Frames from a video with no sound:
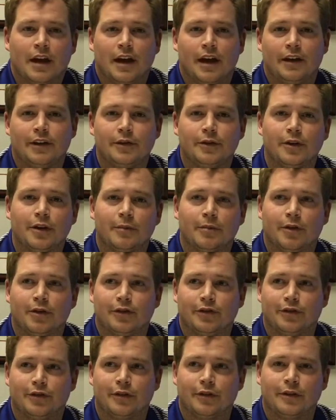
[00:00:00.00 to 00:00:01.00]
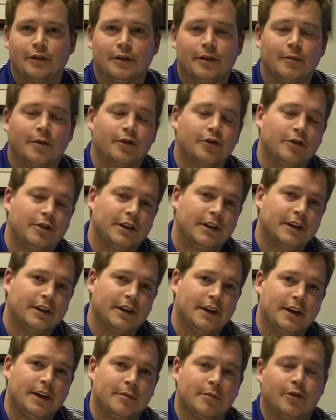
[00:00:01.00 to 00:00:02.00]
I do commercial commercial
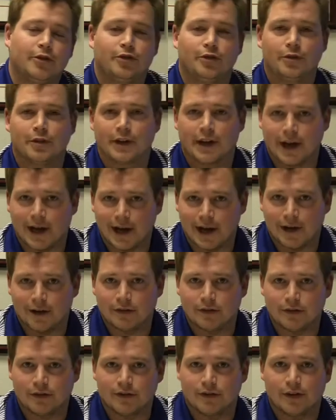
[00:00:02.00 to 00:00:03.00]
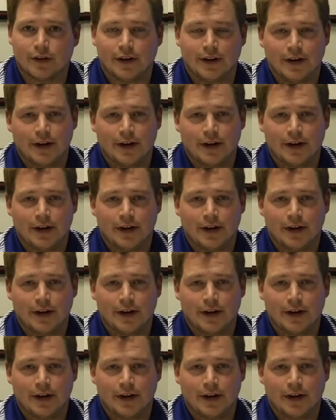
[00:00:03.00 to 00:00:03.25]
lending, commercial accounts,